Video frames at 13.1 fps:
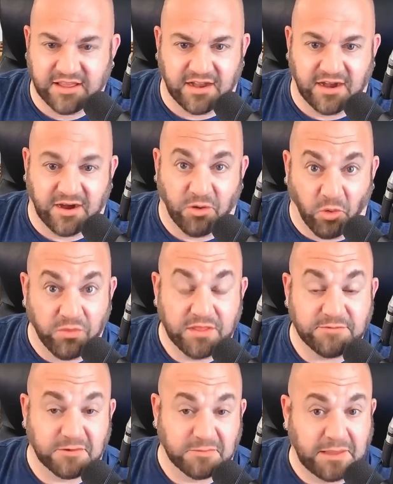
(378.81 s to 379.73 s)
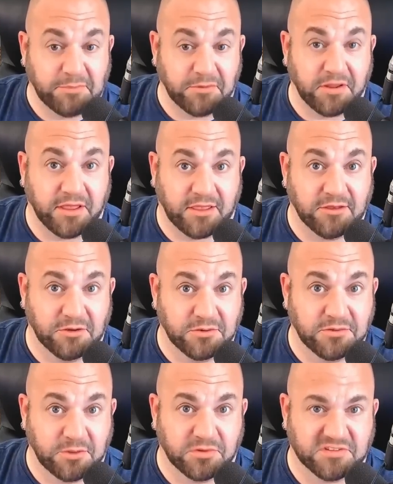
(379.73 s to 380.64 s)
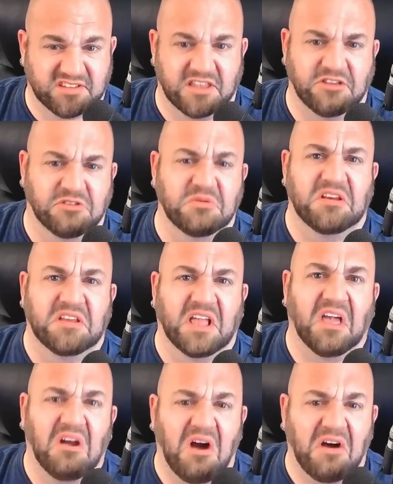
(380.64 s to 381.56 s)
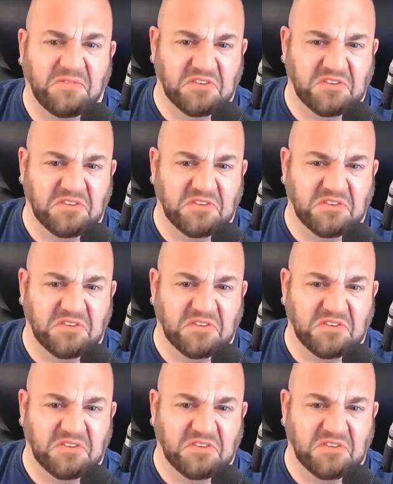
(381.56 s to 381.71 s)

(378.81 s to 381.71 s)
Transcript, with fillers: uh, only for people like you that will say you need to get off.